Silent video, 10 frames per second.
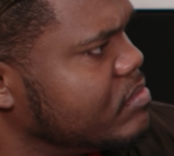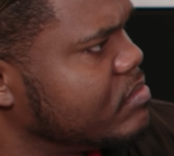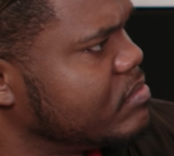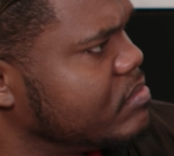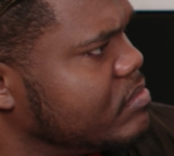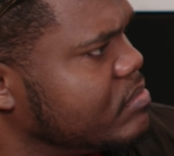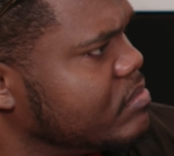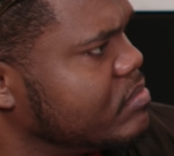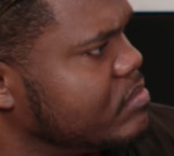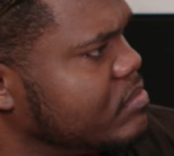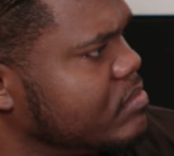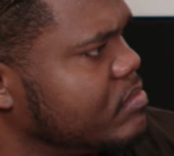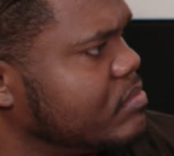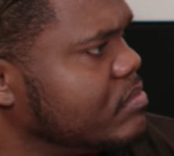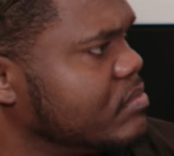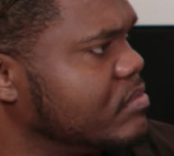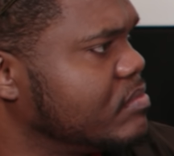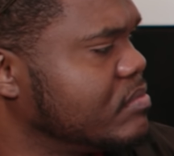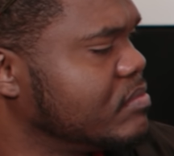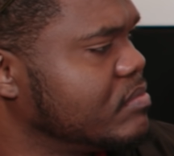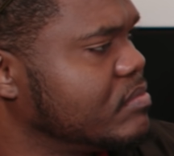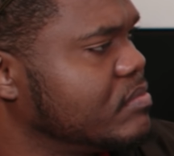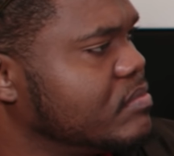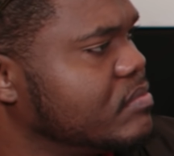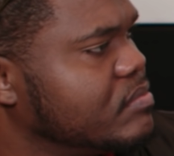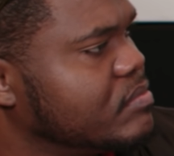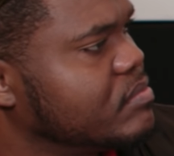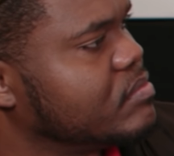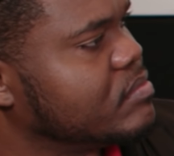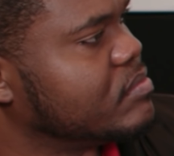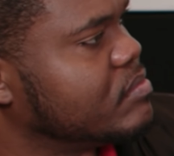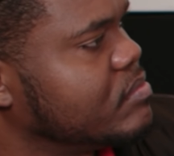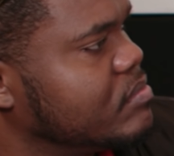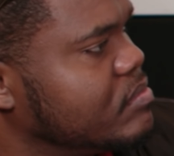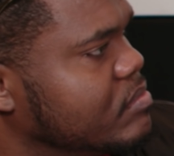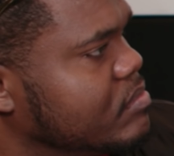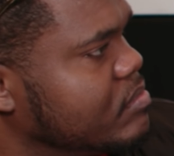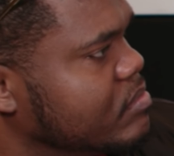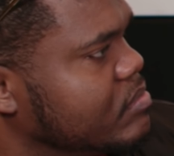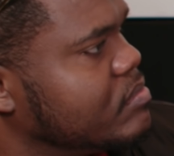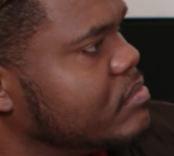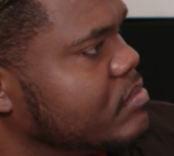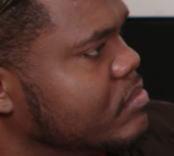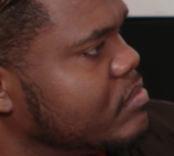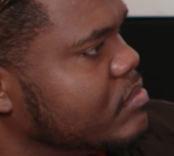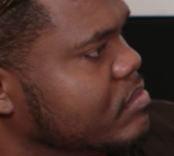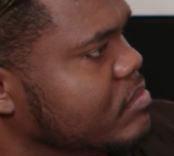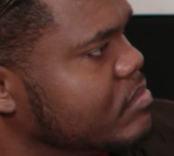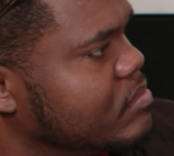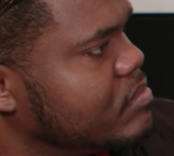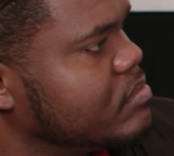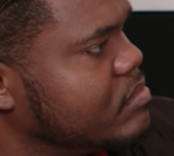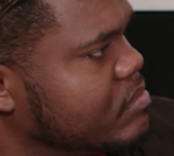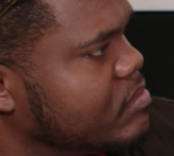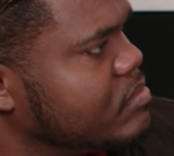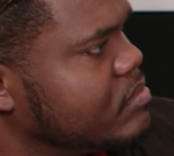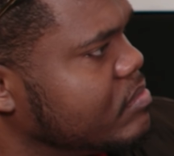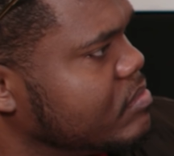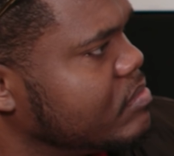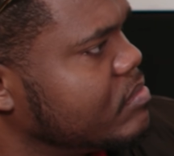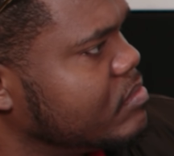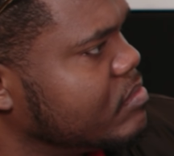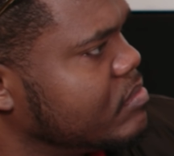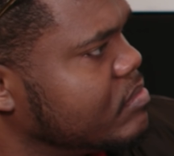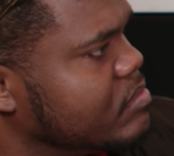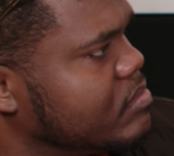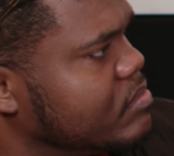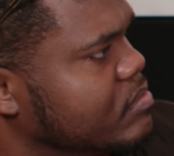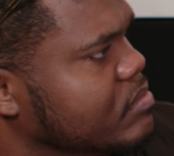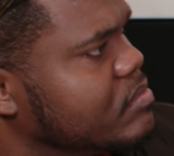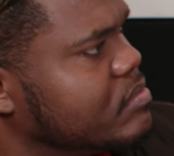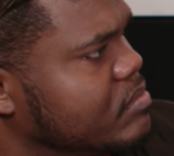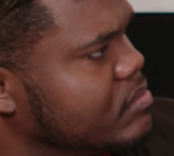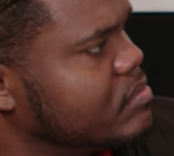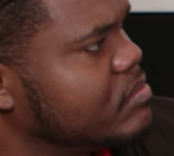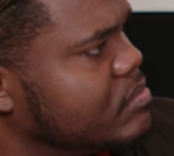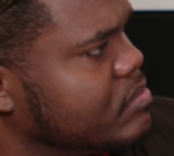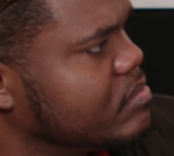No words are spoken by the person on screen.